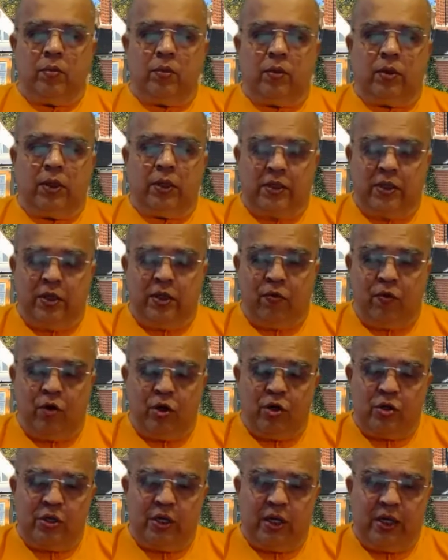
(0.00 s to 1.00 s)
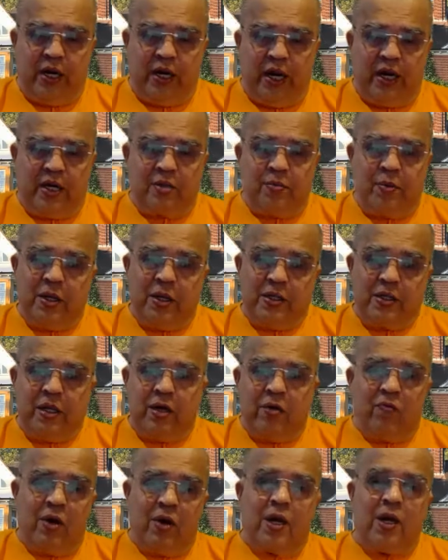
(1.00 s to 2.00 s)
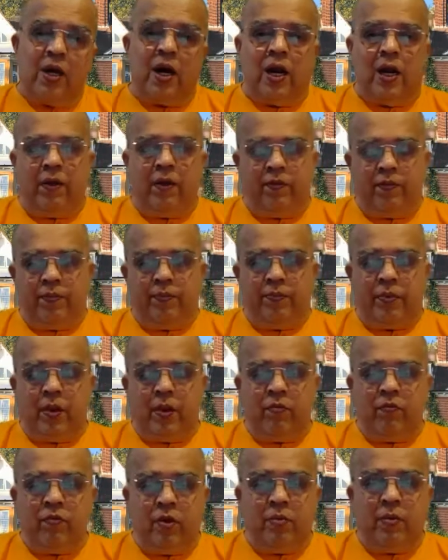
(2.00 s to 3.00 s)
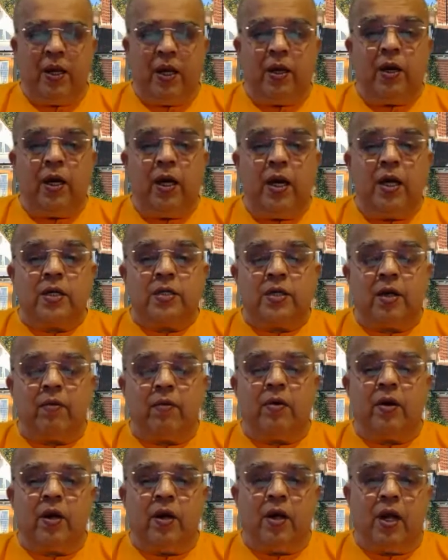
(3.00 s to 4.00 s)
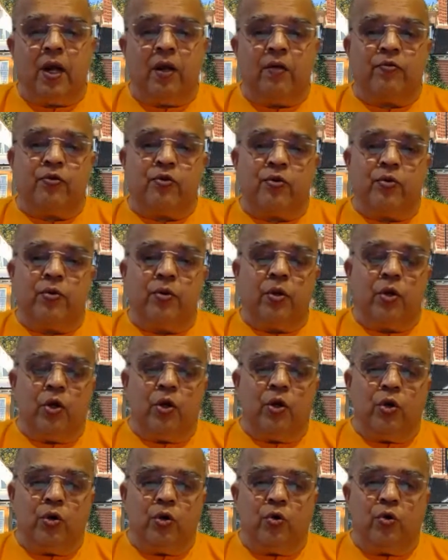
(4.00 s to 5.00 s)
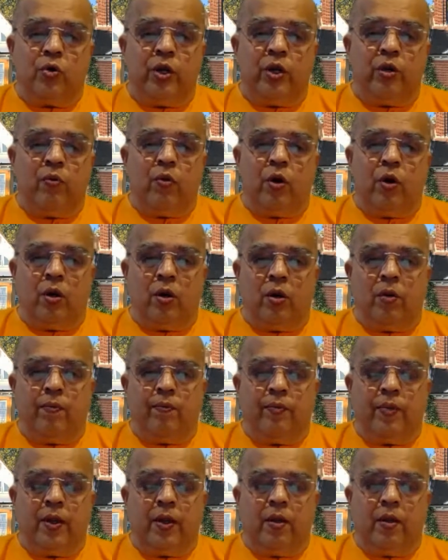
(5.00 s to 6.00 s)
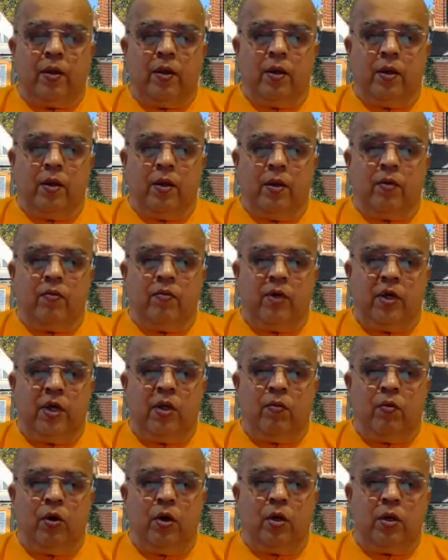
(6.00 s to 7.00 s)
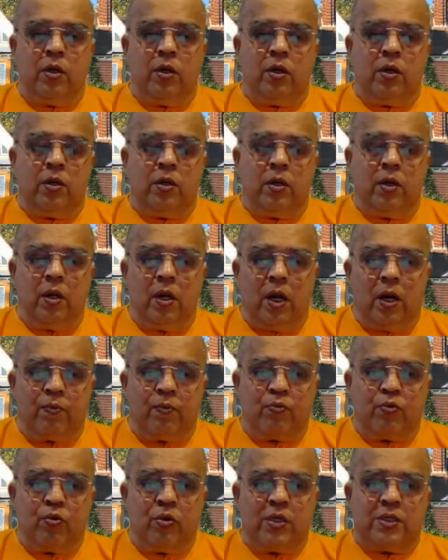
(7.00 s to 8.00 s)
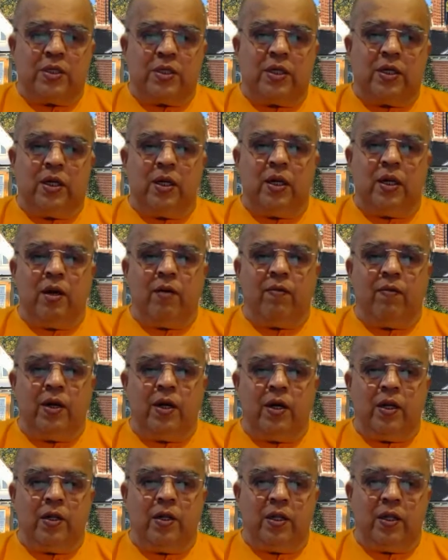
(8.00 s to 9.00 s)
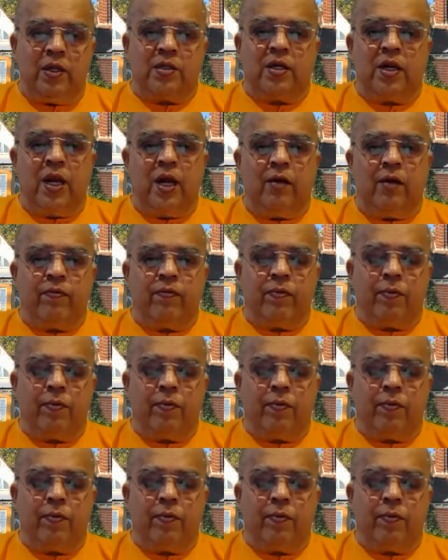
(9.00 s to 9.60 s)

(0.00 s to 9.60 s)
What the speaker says: this evolution takes place in one life. We may need several lives to evolve. We evolve up to a certain level in this life.